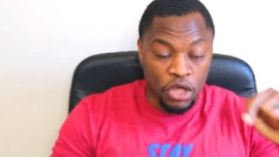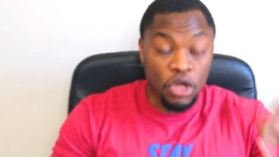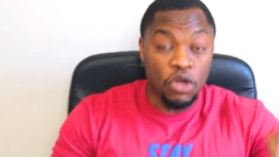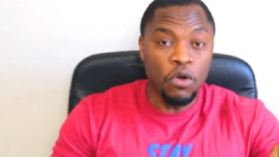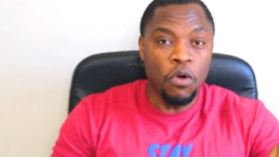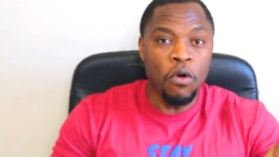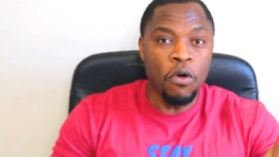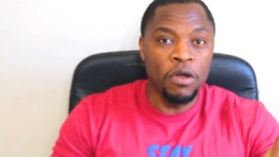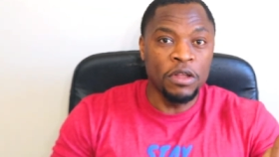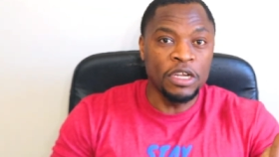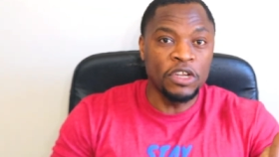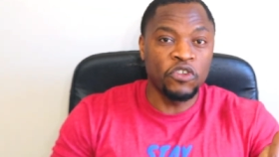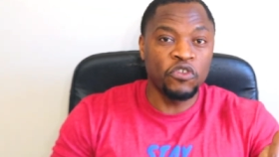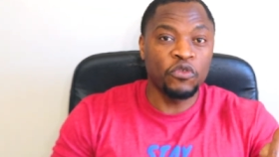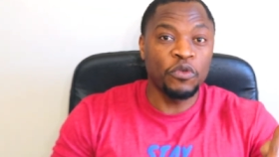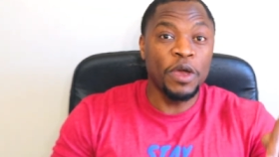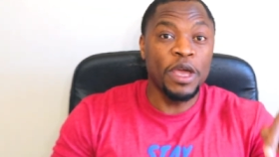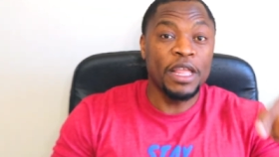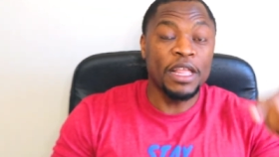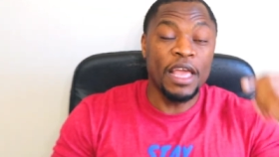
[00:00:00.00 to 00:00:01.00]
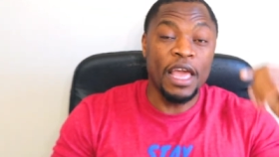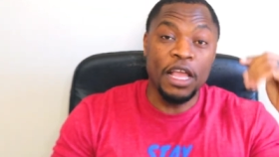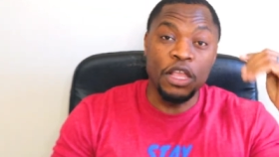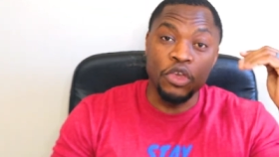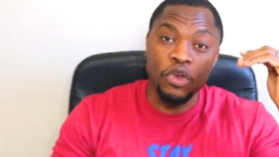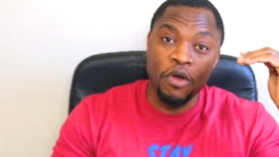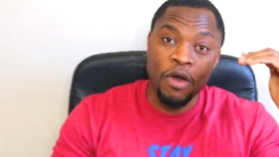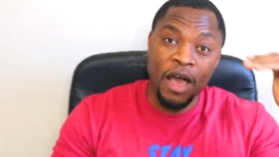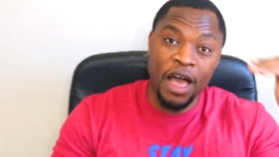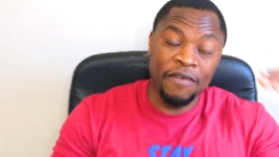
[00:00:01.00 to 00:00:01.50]
You go on a trade
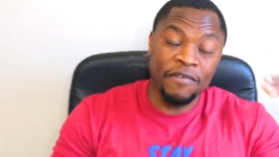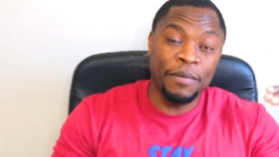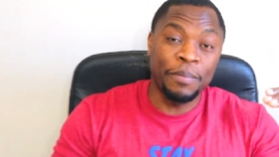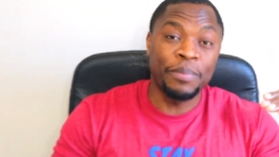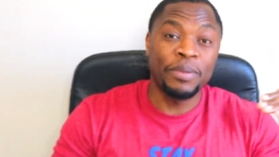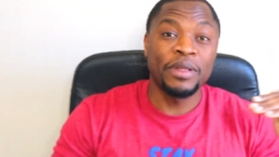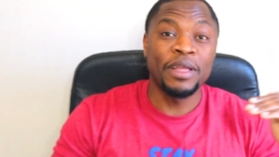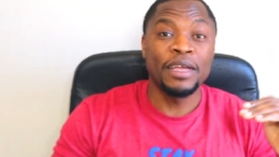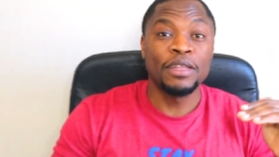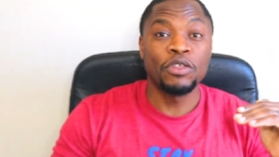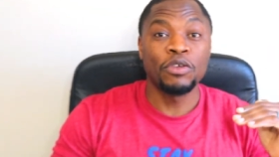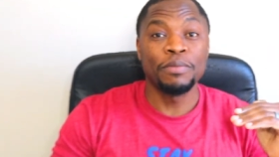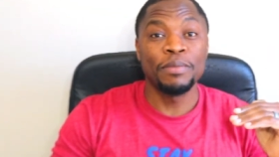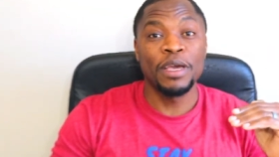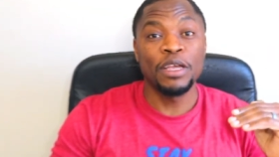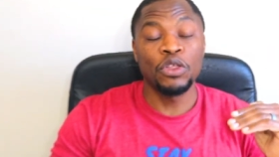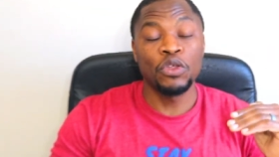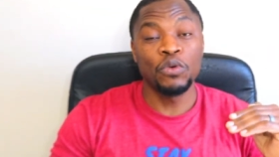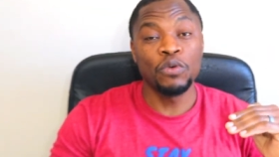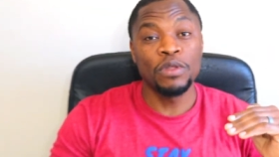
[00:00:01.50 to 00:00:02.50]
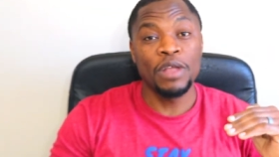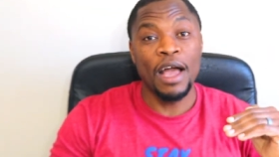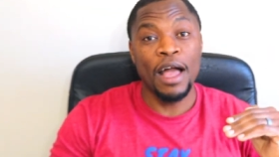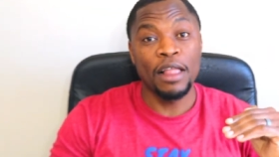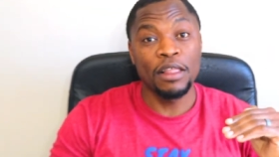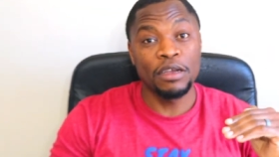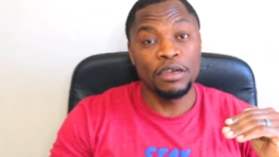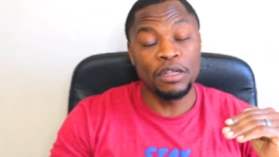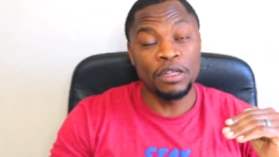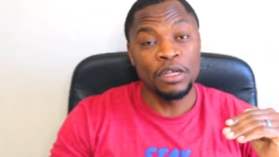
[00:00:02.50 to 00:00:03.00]
and you have a plan to make two
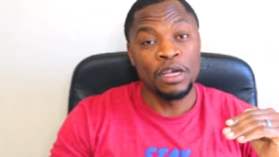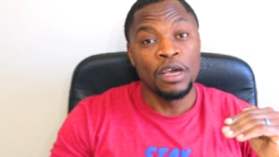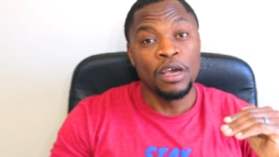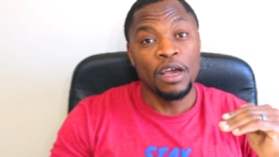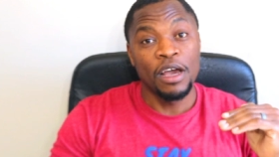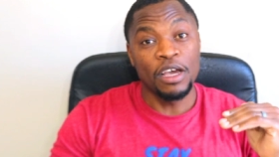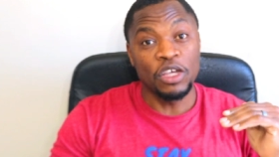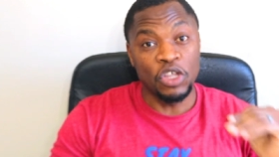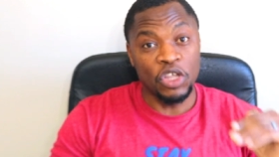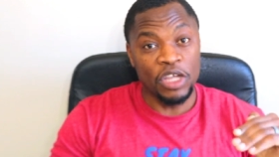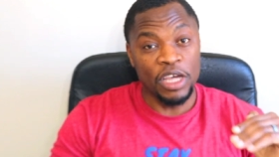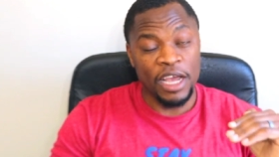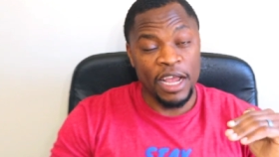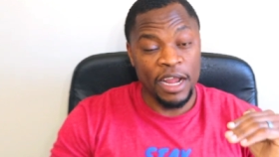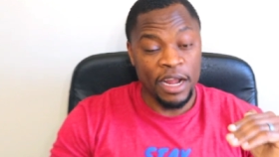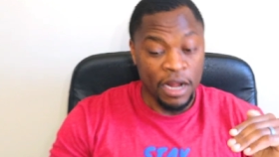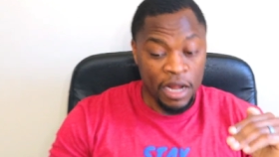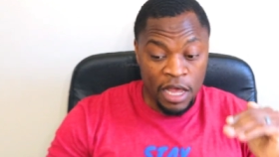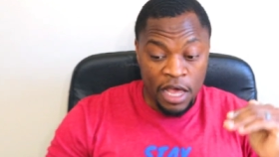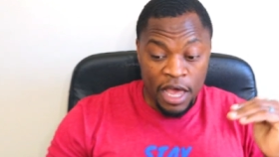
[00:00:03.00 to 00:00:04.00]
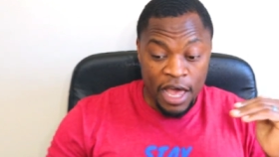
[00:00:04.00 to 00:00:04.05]
dollars a share,